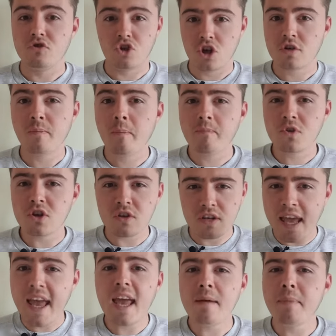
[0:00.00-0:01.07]
just
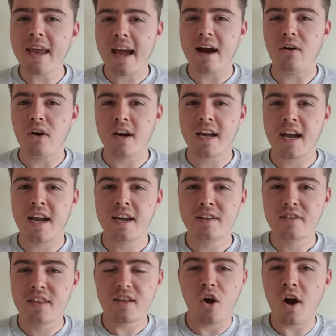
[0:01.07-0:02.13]
hear me out, okay?
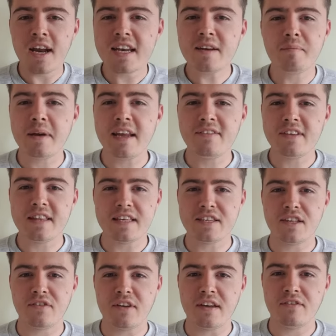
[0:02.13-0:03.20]
I didn't believe in this
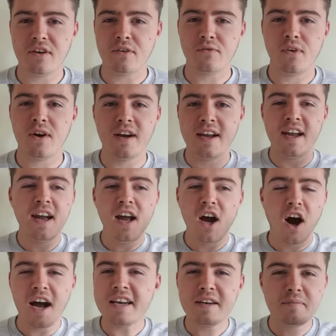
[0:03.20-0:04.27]
stuff either, right?
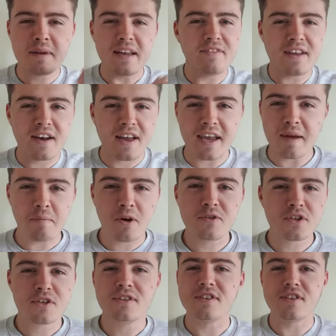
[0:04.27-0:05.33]
I didn't believe in like
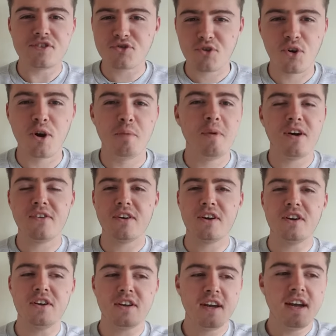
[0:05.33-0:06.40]
emotions and trauma
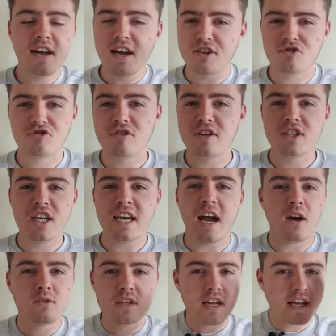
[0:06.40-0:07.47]
and
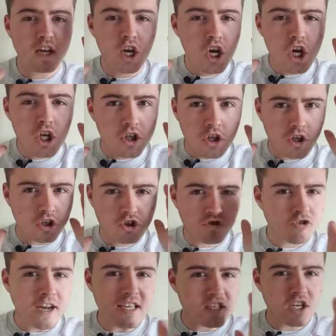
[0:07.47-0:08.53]
astrology. I was like the
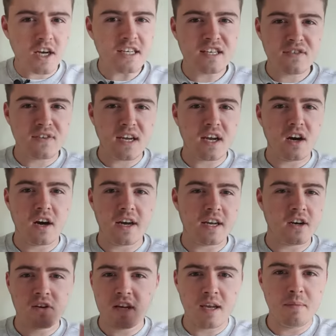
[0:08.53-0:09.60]
straight scientific guy, you
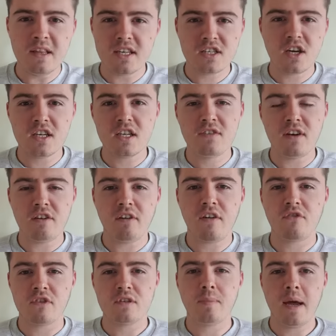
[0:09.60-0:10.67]
know, give me the scientifically
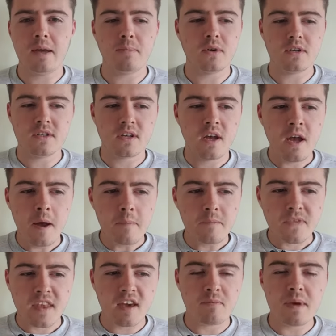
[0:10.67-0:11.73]
referenced papers.
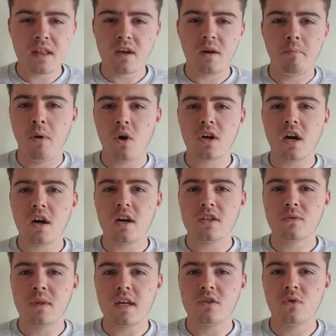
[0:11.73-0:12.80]
Give me the
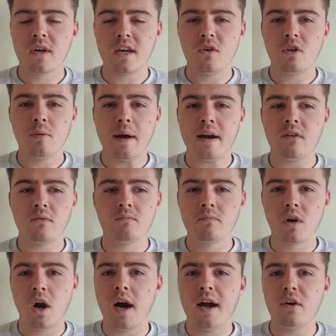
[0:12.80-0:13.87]
podcast where they're talking all
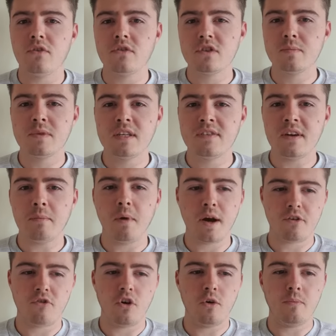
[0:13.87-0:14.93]
about gut health and specific
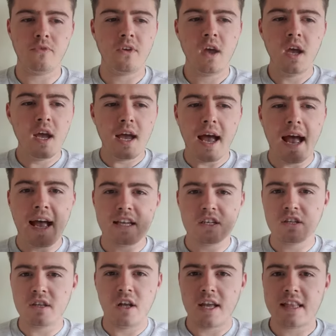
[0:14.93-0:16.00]
microbes.
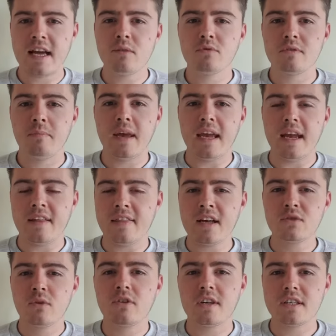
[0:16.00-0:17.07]
And like, that was me. And
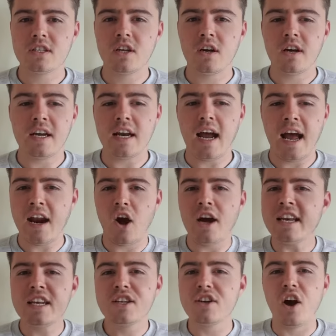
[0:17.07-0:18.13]
that's where I started. And
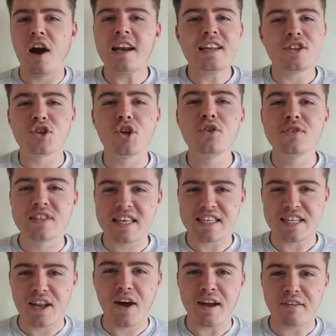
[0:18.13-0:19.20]
I didn't choose
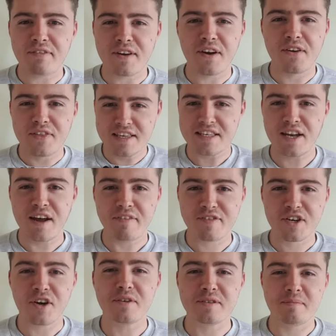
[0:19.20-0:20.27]
this life, you know, this life
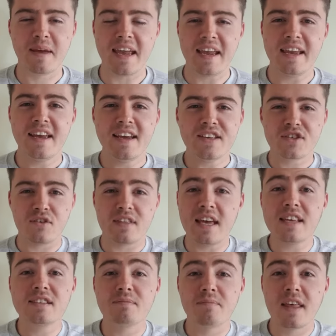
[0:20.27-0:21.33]
chose me. So
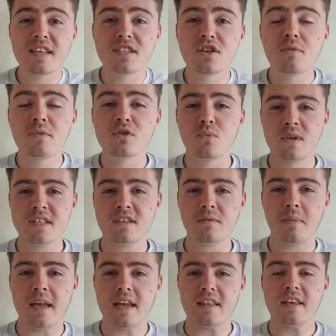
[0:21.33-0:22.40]
there's so much
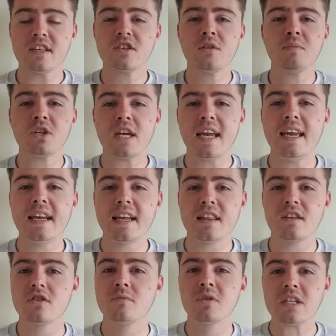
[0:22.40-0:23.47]
wisdom here. There's so much healing.
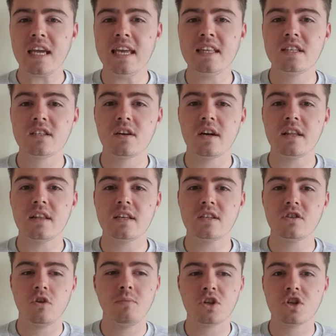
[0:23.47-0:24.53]
There's so much insight. There's
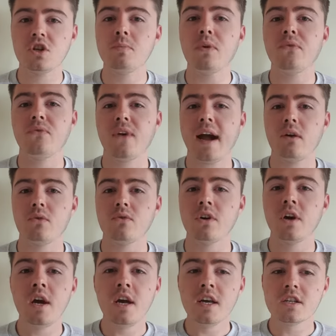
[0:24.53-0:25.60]
so much to be found.
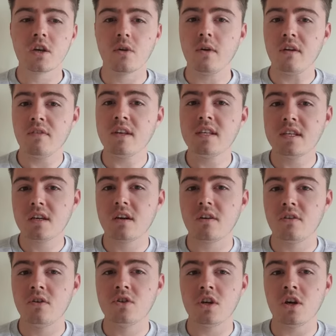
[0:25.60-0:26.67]
So if this is
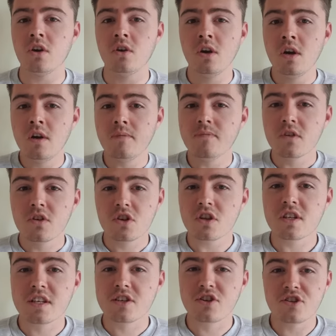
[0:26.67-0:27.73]
kind of new to you,
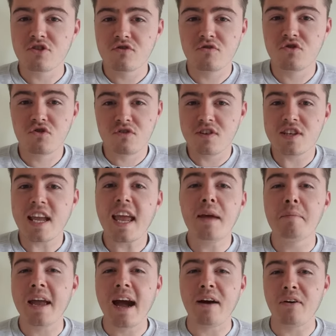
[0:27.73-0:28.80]
just
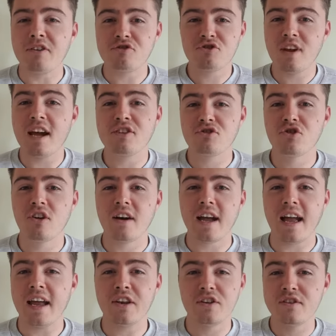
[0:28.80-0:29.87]
hear me out and
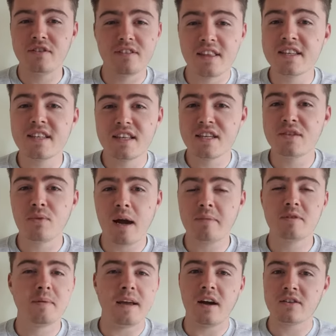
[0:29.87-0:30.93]
try it. And this is what
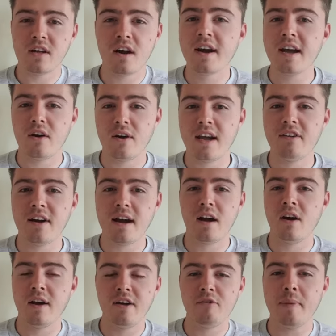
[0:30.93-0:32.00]
happened to me. I was like, okay, I'll hear it.
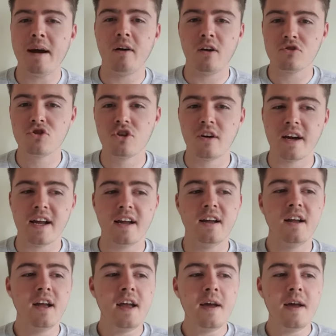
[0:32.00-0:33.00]
I'll hear him out. I'll try it.